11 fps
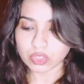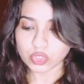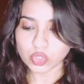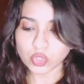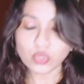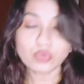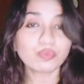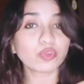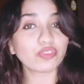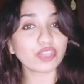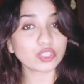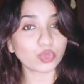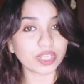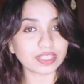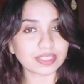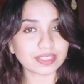son
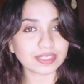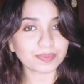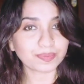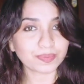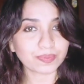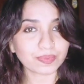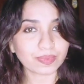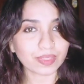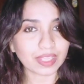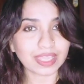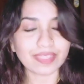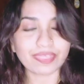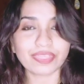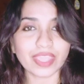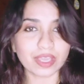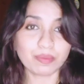profesores,
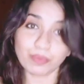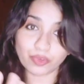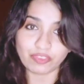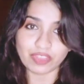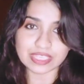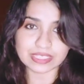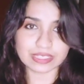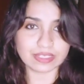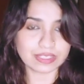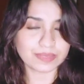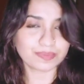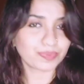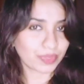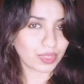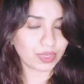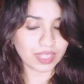they are professors.
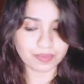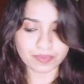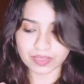Okay.